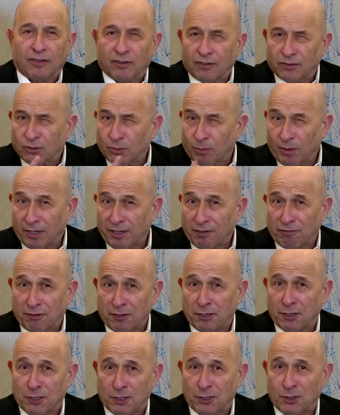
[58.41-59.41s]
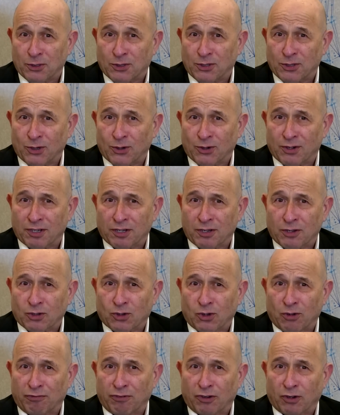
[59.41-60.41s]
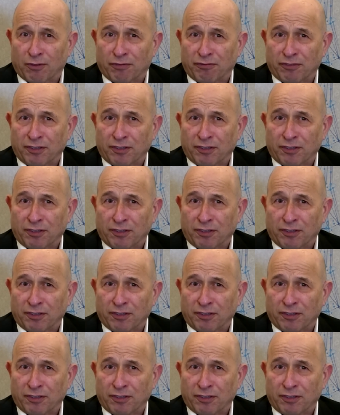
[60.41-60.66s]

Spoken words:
So by definition, you see already there's conflict of